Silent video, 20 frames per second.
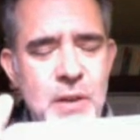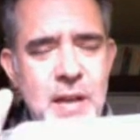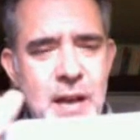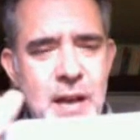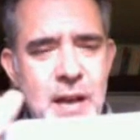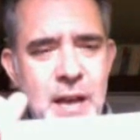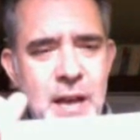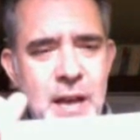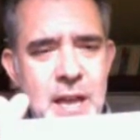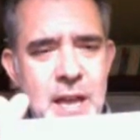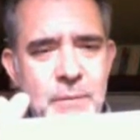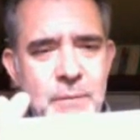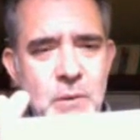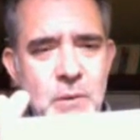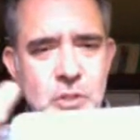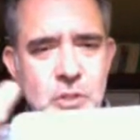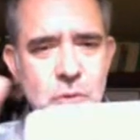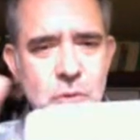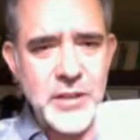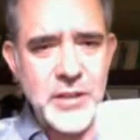if you
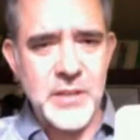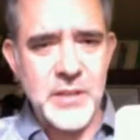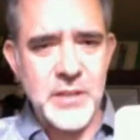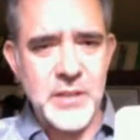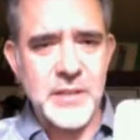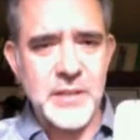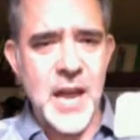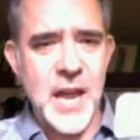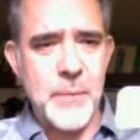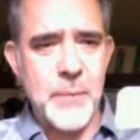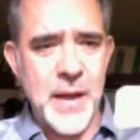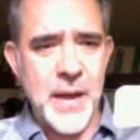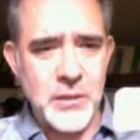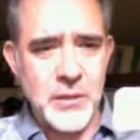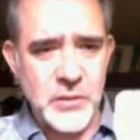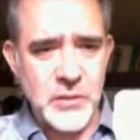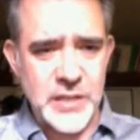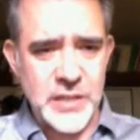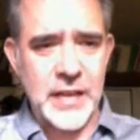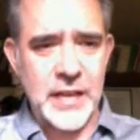stretch the tape and you
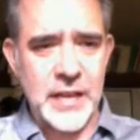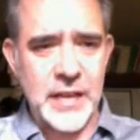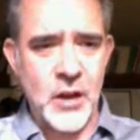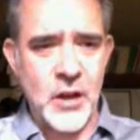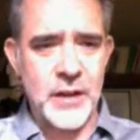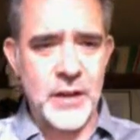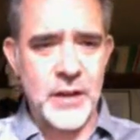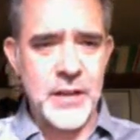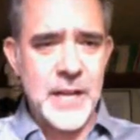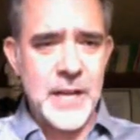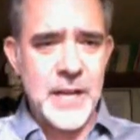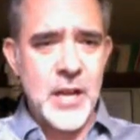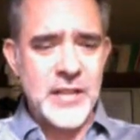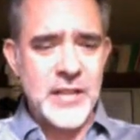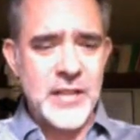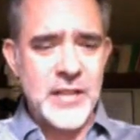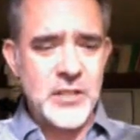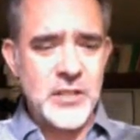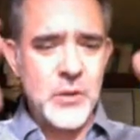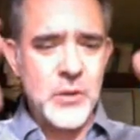stick it on,
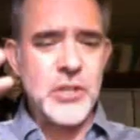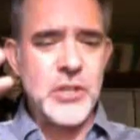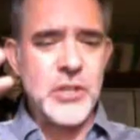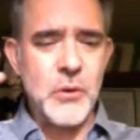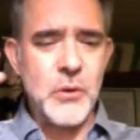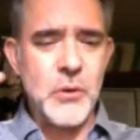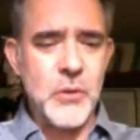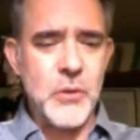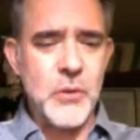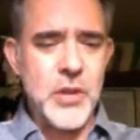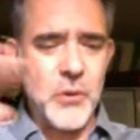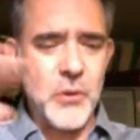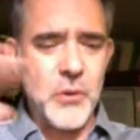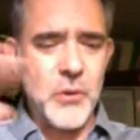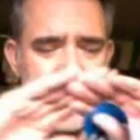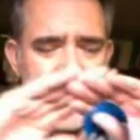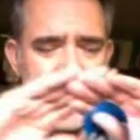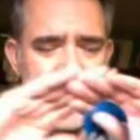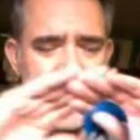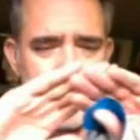as soon as you
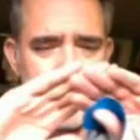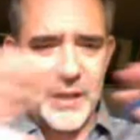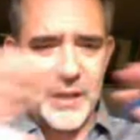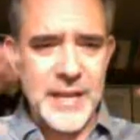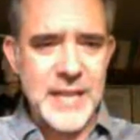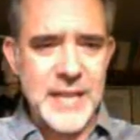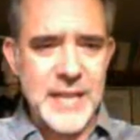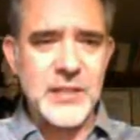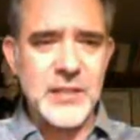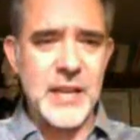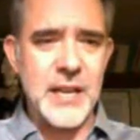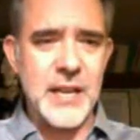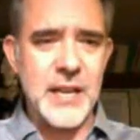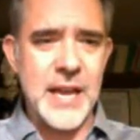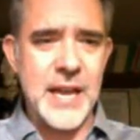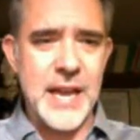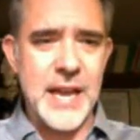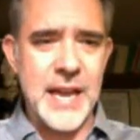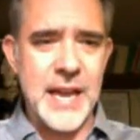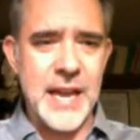release it,
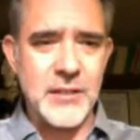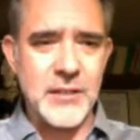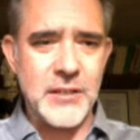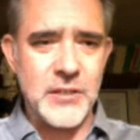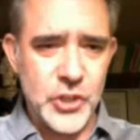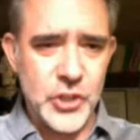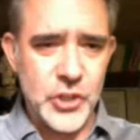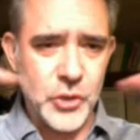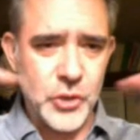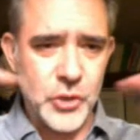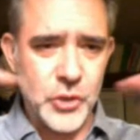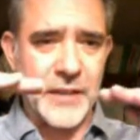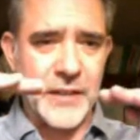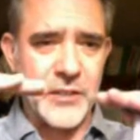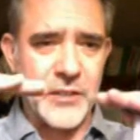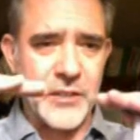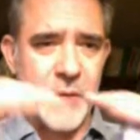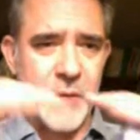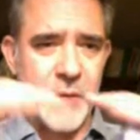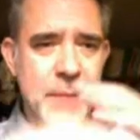it
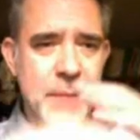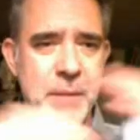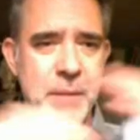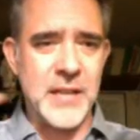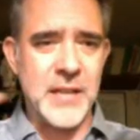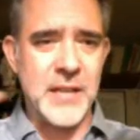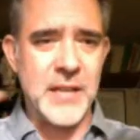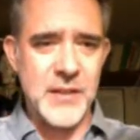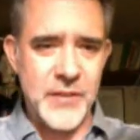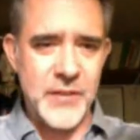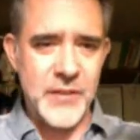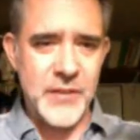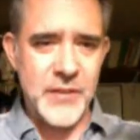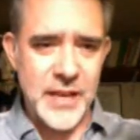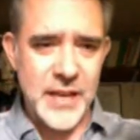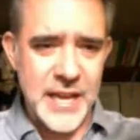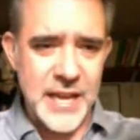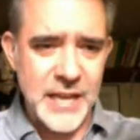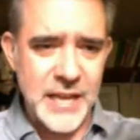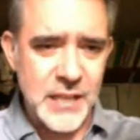shrinks, right? Because the
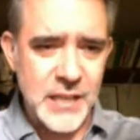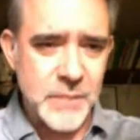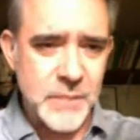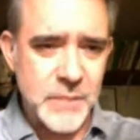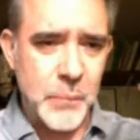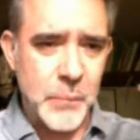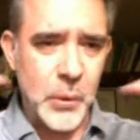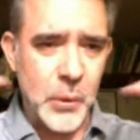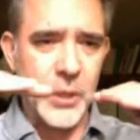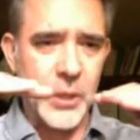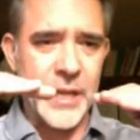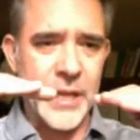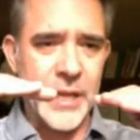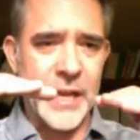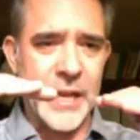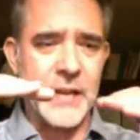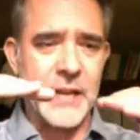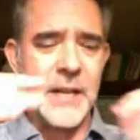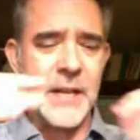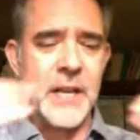adhesive is pulling
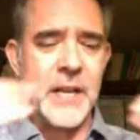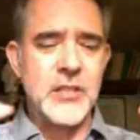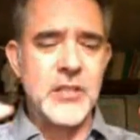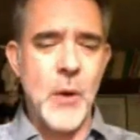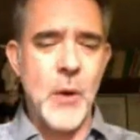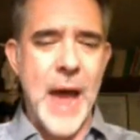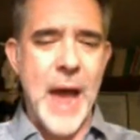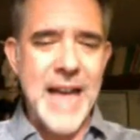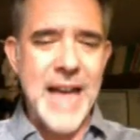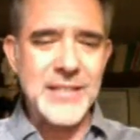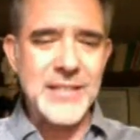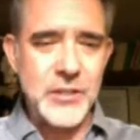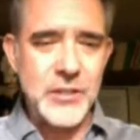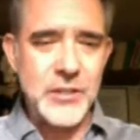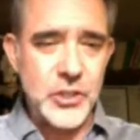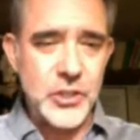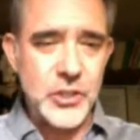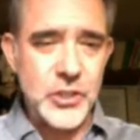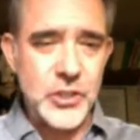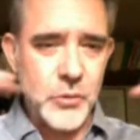it. So as it's
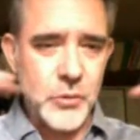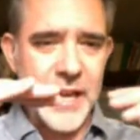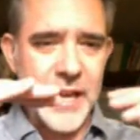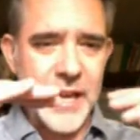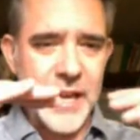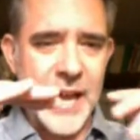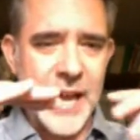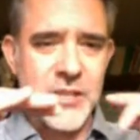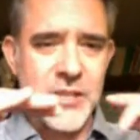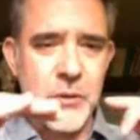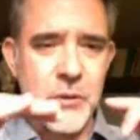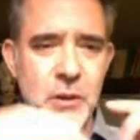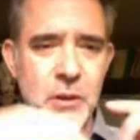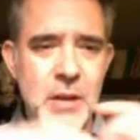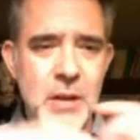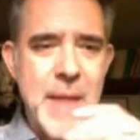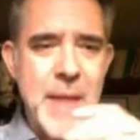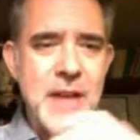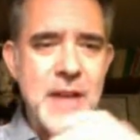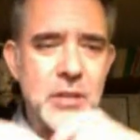shrinking, as you can
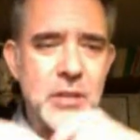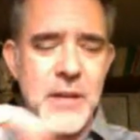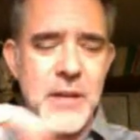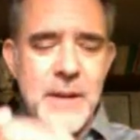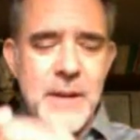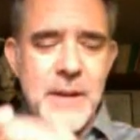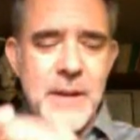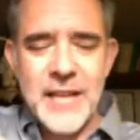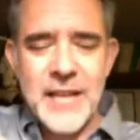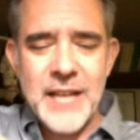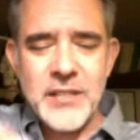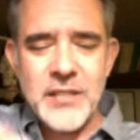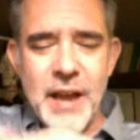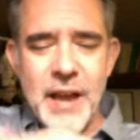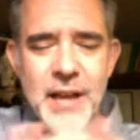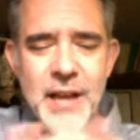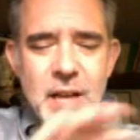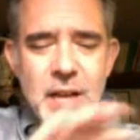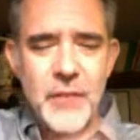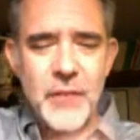imagine, it's
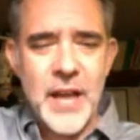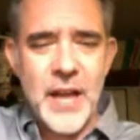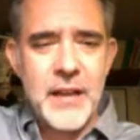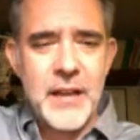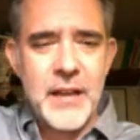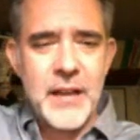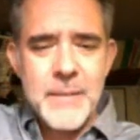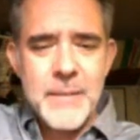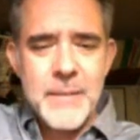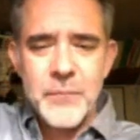kind of like